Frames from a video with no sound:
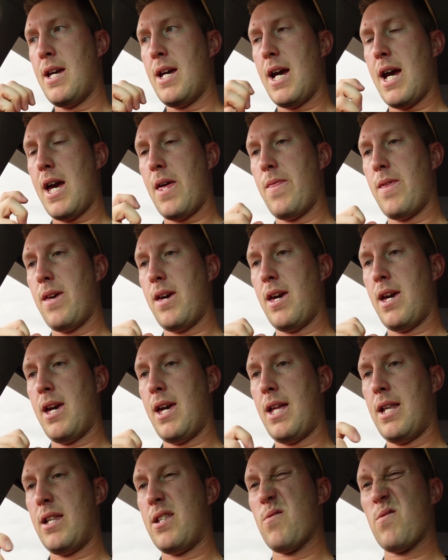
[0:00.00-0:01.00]
and
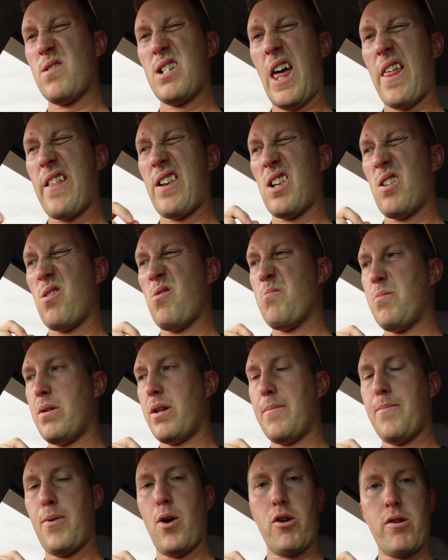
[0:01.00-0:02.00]
then do another little bit
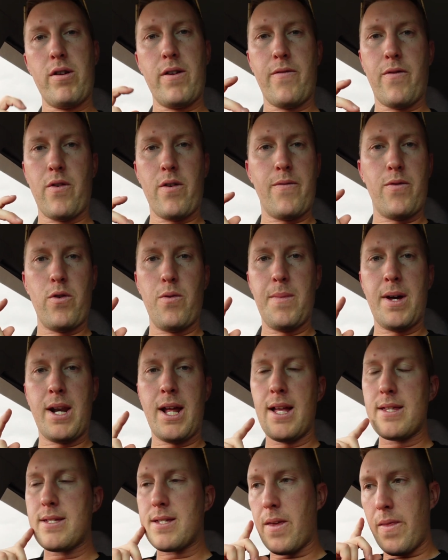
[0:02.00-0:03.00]
of pottering for a few
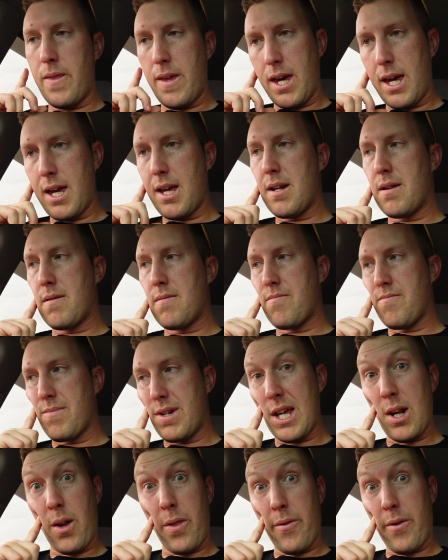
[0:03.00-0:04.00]
minutes and then
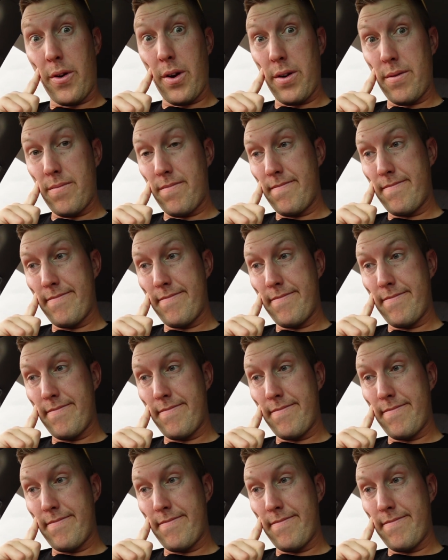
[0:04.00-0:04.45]
get on the road.